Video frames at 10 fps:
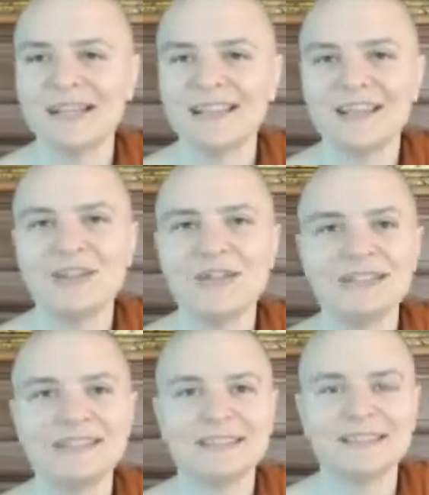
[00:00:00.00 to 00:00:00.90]

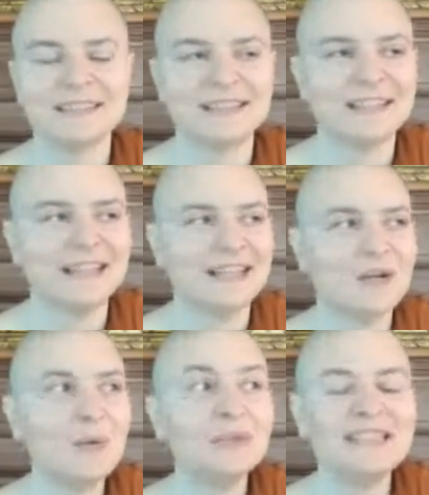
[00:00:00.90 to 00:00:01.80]
looked like
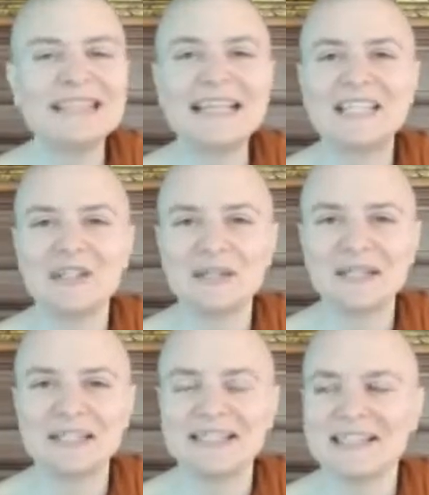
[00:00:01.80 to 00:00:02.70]
old
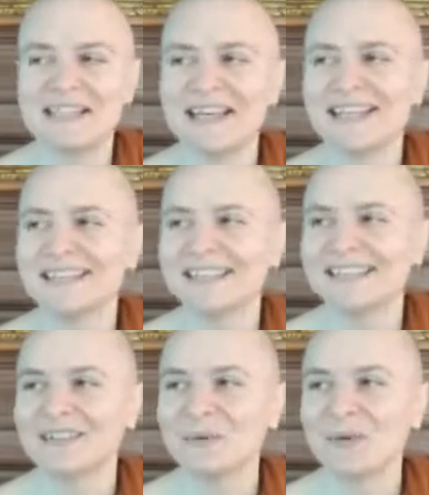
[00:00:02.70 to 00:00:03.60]
sages that
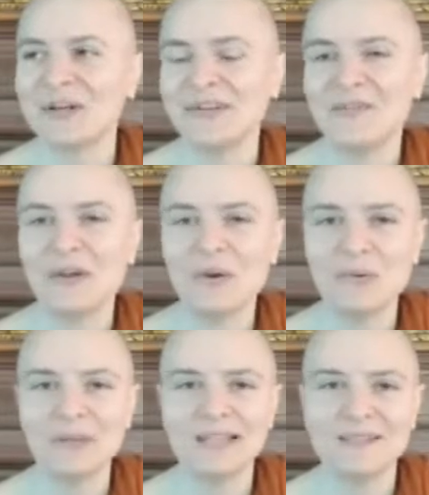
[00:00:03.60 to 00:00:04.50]
weren't very
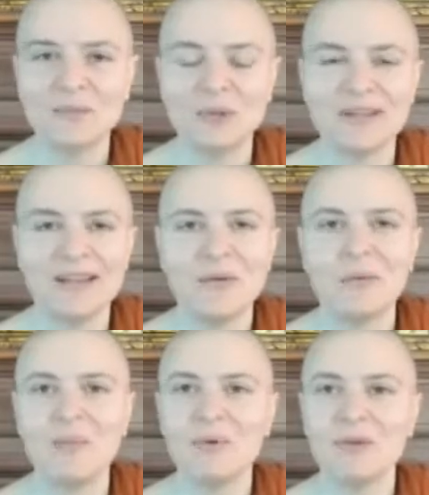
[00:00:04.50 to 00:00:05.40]
relatable. And I
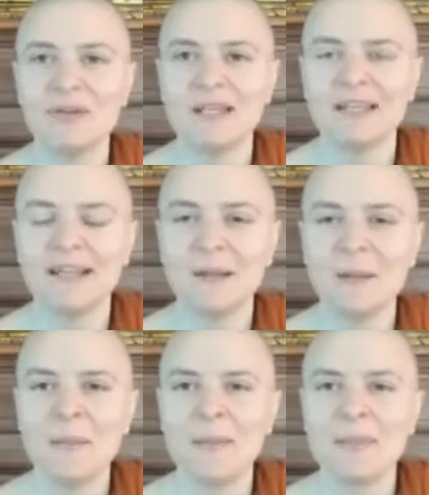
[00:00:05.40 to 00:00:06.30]
remember looking
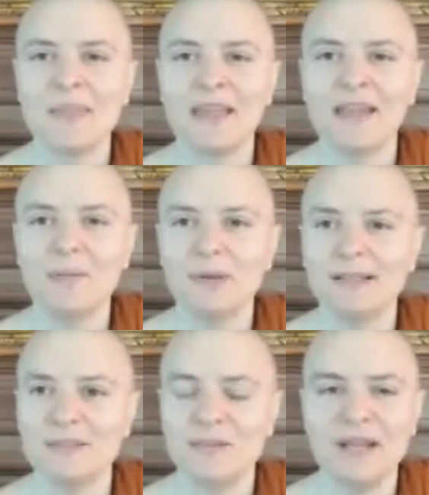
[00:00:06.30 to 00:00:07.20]
at
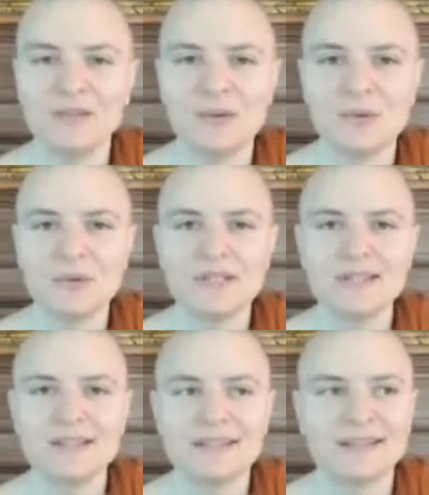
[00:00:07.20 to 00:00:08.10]
Bhante Sudaso, who
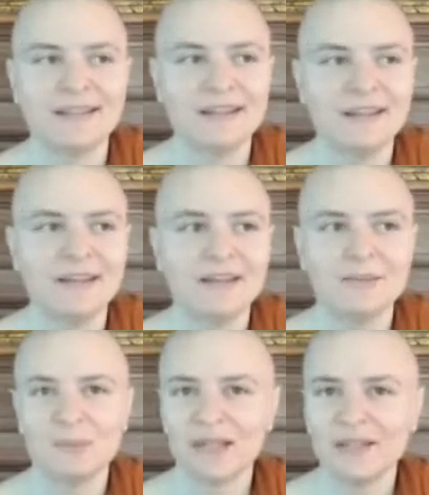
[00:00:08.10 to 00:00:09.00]
was
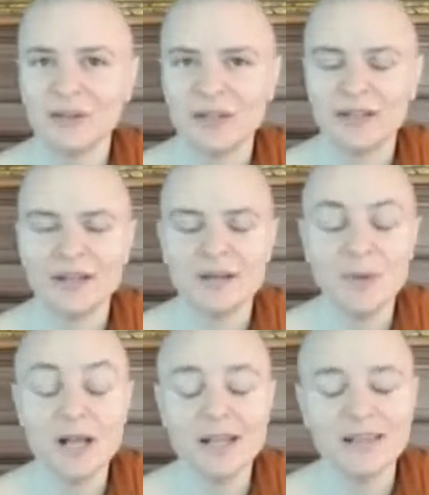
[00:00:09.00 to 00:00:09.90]
clearly a young
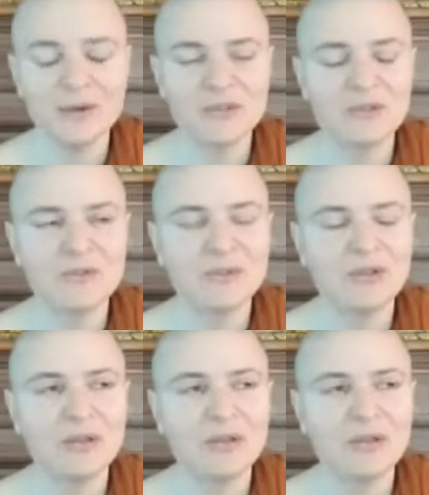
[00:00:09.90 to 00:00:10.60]
monk, and there was also